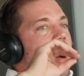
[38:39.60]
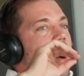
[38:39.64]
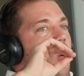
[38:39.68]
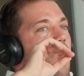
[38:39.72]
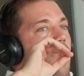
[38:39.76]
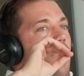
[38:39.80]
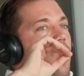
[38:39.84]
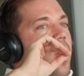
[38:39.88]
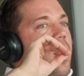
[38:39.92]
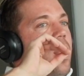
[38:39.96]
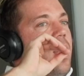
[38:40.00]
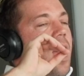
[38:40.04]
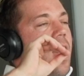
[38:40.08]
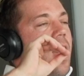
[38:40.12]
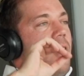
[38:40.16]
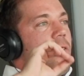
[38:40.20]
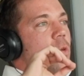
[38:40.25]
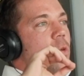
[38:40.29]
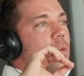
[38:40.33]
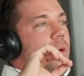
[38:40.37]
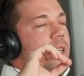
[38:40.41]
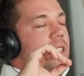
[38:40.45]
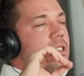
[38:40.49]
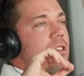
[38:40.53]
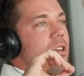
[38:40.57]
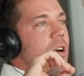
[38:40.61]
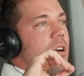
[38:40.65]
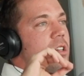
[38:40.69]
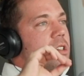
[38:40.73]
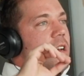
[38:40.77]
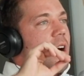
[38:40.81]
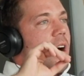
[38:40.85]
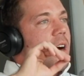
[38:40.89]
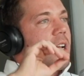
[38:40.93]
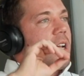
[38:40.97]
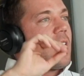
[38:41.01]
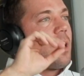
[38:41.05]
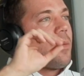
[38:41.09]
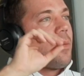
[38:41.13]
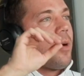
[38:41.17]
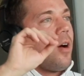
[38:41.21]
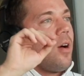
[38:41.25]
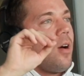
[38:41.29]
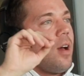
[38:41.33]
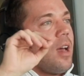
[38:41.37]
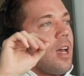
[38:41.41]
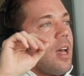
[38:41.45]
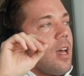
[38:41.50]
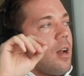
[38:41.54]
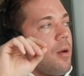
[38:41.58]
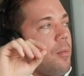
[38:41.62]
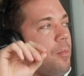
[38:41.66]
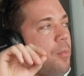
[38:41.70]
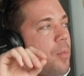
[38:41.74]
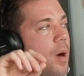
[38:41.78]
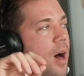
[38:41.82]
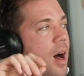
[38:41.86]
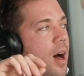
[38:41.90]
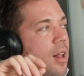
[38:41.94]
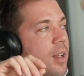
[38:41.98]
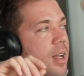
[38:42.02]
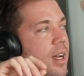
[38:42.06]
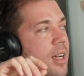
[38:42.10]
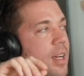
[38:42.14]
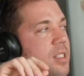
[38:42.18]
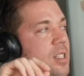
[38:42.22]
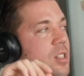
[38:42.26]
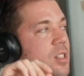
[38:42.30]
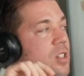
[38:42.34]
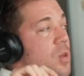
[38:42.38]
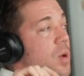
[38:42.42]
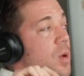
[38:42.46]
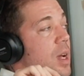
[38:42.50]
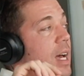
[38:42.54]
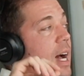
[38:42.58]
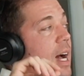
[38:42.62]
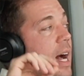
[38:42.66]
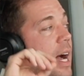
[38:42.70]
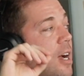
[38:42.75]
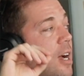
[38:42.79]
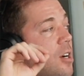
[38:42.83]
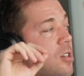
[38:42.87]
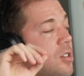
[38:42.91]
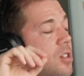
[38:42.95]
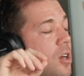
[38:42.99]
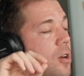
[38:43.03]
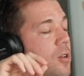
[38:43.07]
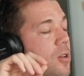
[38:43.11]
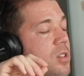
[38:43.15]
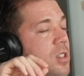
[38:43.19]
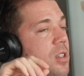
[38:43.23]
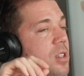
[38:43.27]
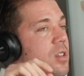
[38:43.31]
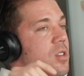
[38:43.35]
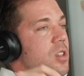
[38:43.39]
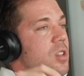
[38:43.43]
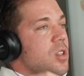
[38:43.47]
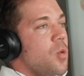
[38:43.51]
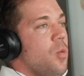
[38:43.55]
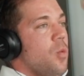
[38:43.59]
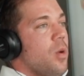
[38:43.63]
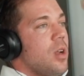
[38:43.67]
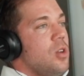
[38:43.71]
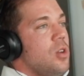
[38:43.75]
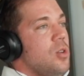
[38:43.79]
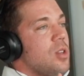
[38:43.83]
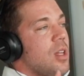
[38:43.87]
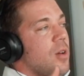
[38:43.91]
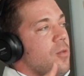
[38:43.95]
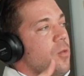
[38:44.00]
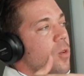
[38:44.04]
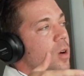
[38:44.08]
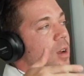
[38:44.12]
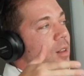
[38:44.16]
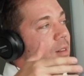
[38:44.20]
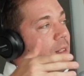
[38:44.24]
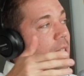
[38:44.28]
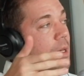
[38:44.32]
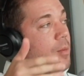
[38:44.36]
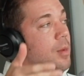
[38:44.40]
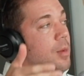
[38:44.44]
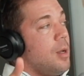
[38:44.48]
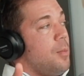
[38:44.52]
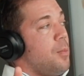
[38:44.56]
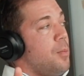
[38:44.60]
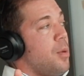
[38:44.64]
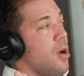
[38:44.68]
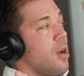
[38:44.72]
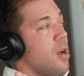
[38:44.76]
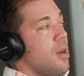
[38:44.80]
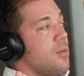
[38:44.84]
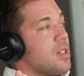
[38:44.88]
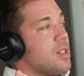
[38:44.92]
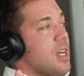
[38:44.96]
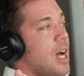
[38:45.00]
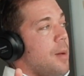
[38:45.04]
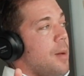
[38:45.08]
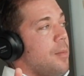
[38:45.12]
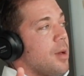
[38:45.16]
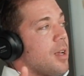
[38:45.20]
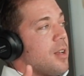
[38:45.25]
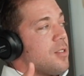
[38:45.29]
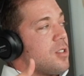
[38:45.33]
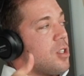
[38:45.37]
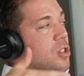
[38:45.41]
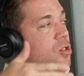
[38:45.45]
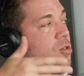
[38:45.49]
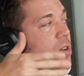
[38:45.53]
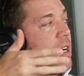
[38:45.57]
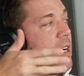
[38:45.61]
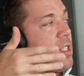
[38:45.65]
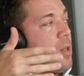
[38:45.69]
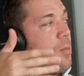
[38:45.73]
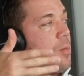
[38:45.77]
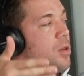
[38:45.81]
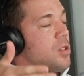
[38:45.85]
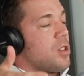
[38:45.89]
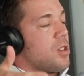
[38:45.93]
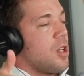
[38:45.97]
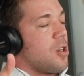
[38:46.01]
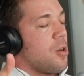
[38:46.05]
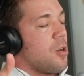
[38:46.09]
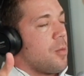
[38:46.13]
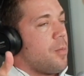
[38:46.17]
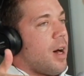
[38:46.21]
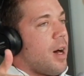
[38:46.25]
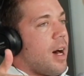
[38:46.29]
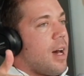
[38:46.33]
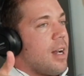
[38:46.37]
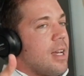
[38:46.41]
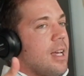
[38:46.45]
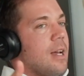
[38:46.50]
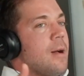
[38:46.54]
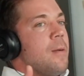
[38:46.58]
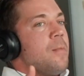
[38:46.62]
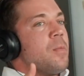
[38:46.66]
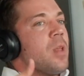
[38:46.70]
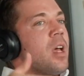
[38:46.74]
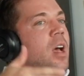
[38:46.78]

whenever we start talking about anabolics and doing higher doses, you want to do that for a limited period of time because of the stress it puts on your body.